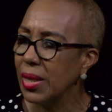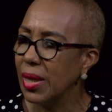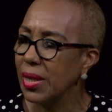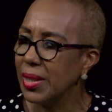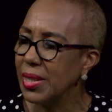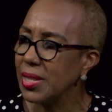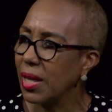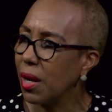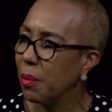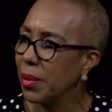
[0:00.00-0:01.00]
at least a
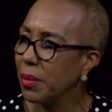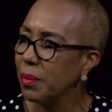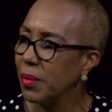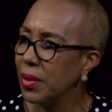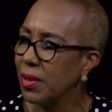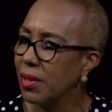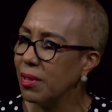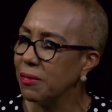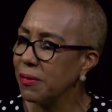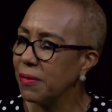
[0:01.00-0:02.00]
couple
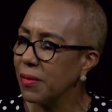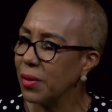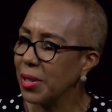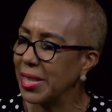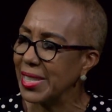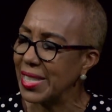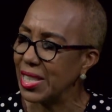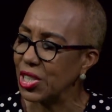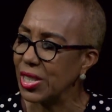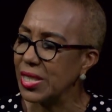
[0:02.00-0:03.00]
of
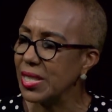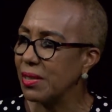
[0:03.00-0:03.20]
organizations